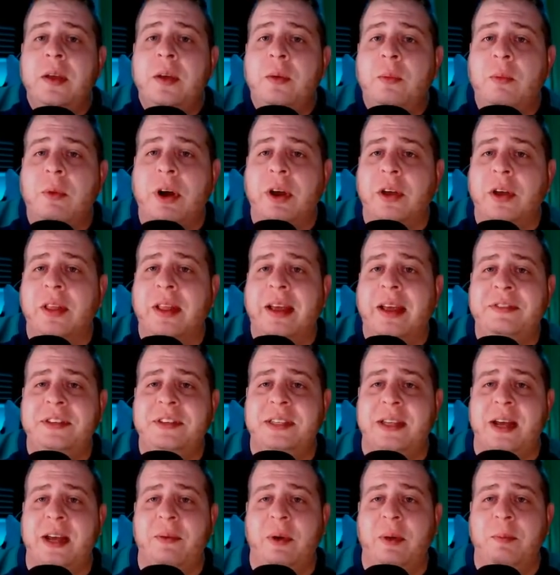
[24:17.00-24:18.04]
Run Good Life
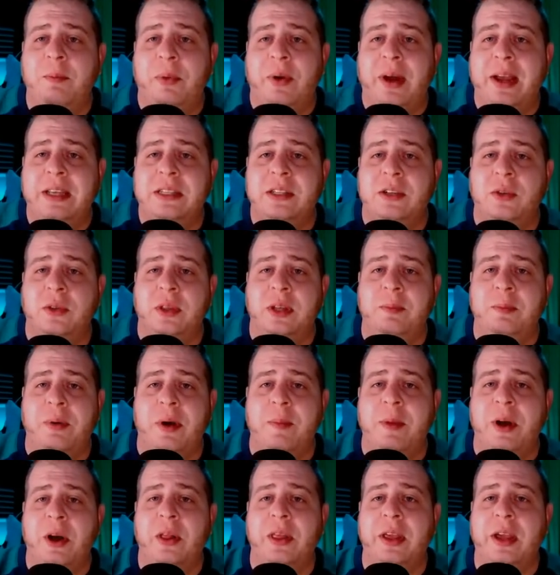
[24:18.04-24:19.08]
says, I run breaks only
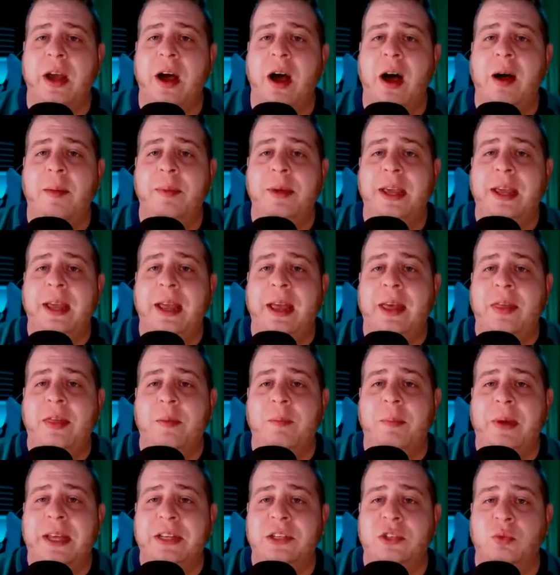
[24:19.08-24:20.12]
primarily hobby and
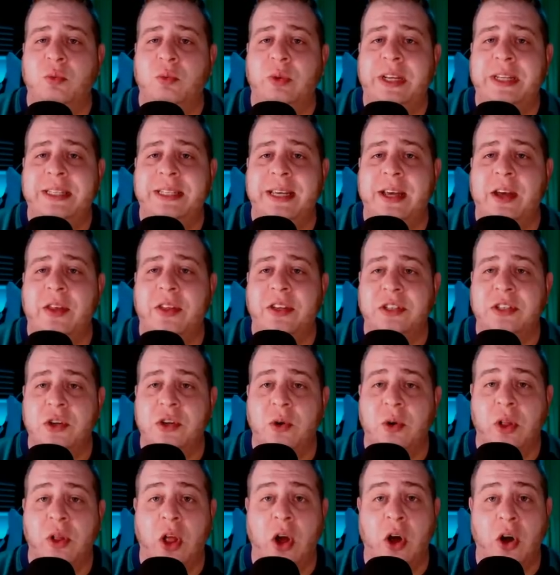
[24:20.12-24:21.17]
the best retail that's
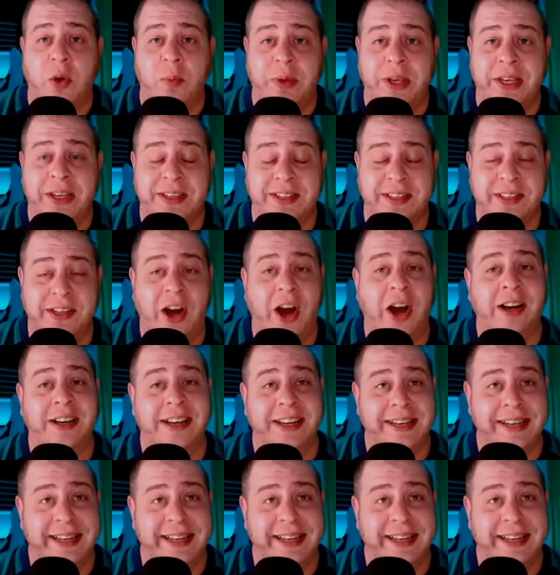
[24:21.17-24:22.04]
no longer being stocked.